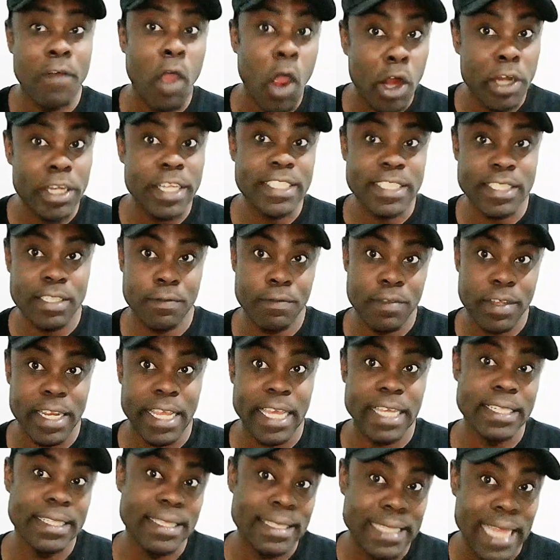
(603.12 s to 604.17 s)
for the
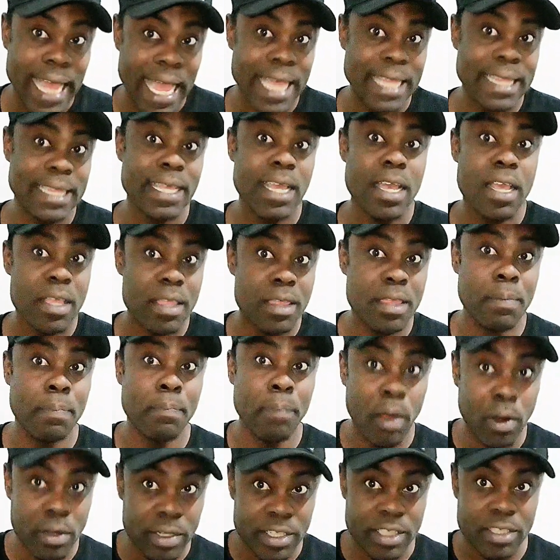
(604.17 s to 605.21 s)
civilian than the
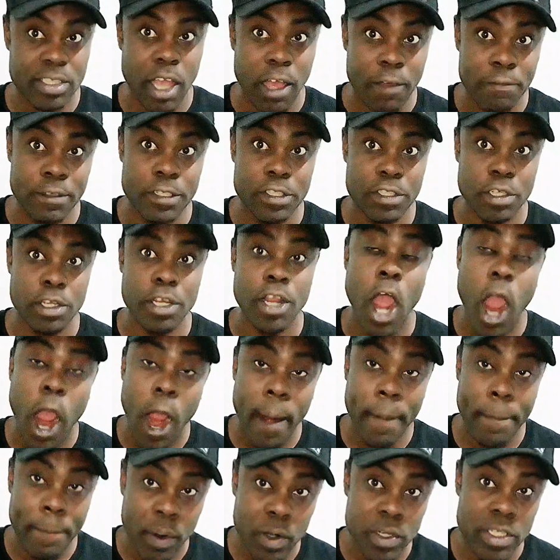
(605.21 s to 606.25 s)
police officer
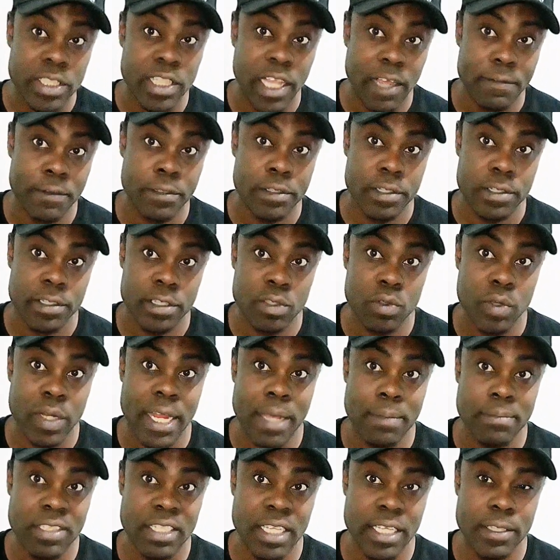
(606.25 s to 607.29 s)
or police officers. That's what
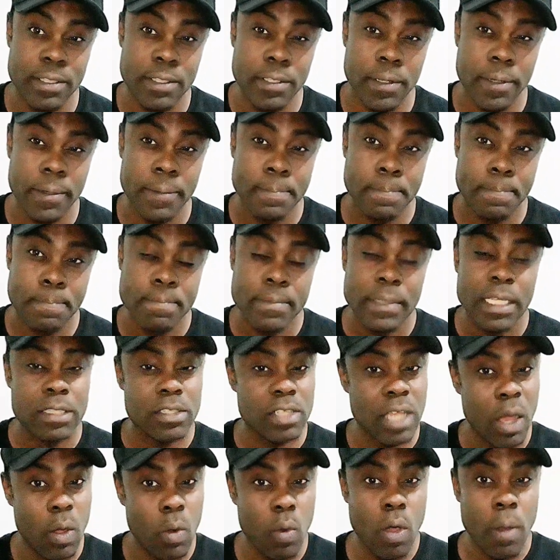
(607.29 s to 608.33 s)
I'm saying to you.
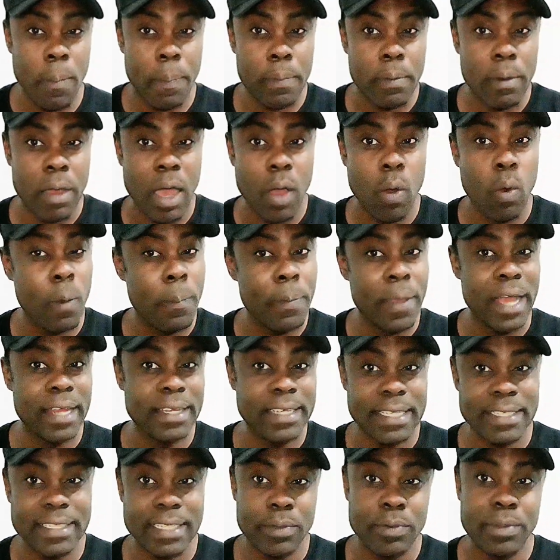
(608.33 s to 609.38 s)
So I hope you
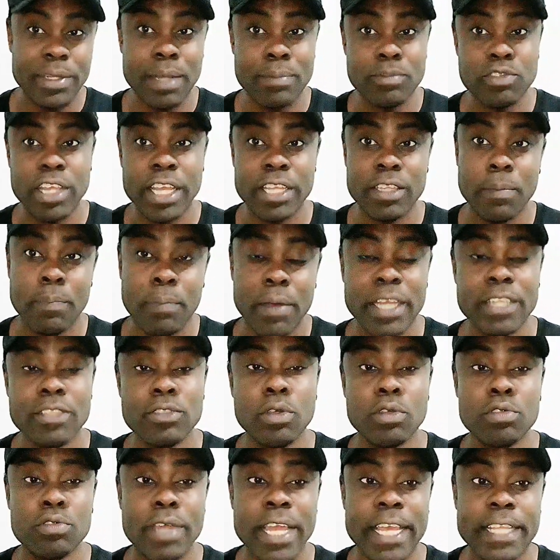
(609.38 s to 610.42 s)
understand what I'm trying to point
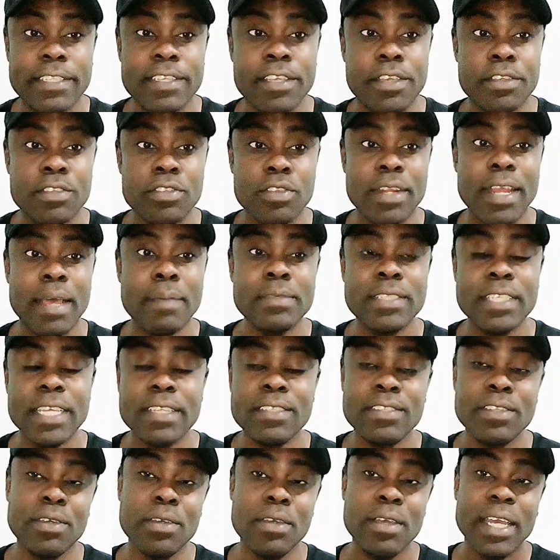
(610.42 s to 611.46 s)
out right here. Is what I'm
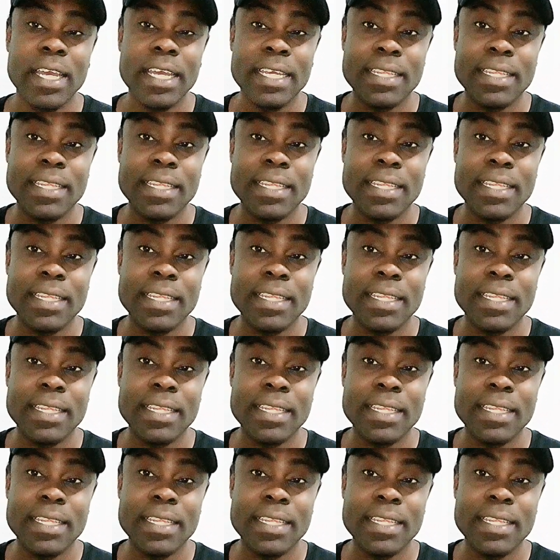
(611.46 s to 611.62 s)
saying to you.